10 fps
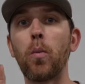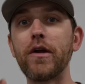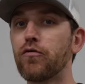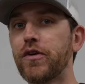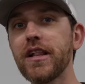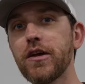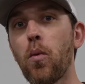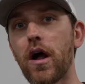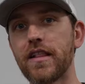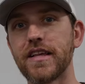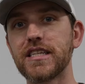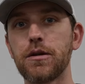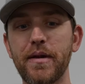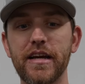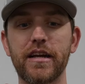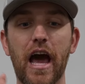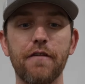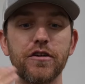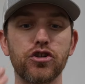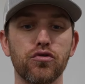We really wanted this to be a kind
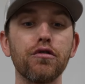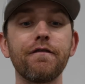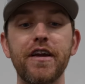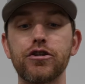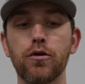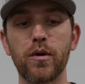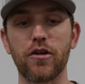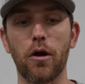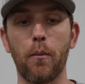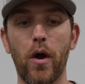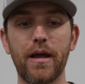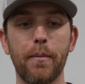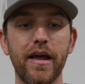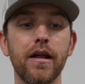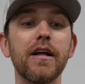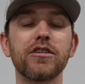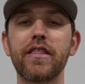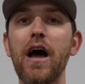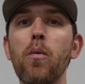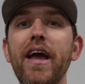of a true feature with our wake bait, so
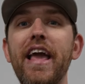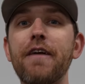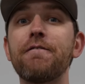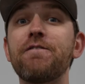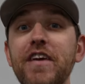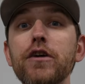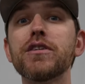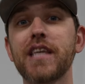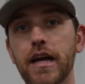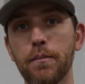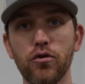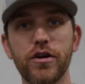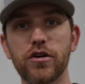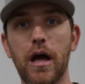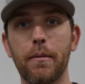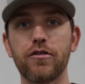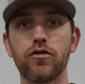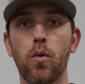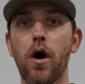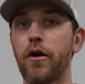that way it feels like a bluegill coming
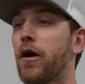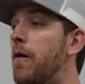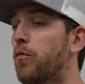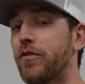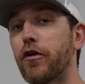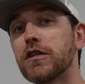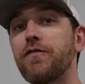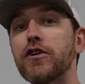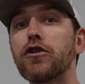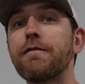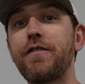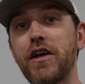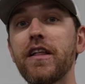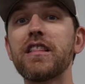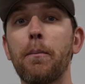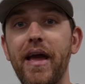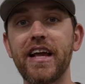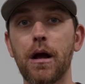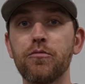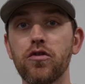through the water. When those fish are feeling the
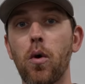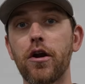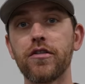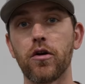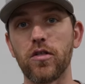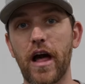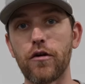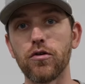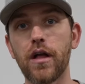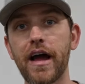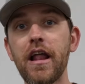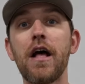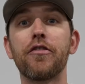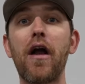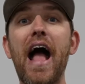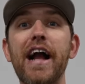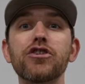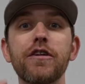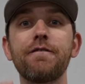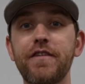bait come through the water in their lateral line, they're
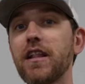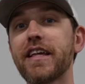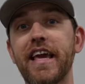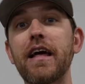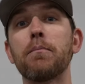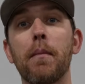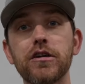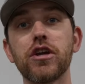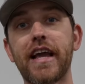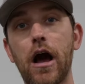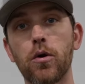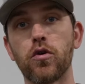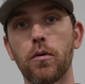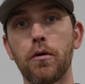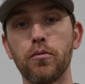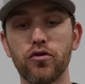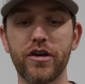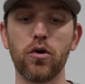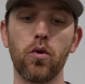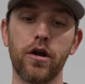actually feeling it much like how a normal
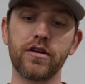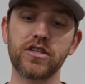bluegill would.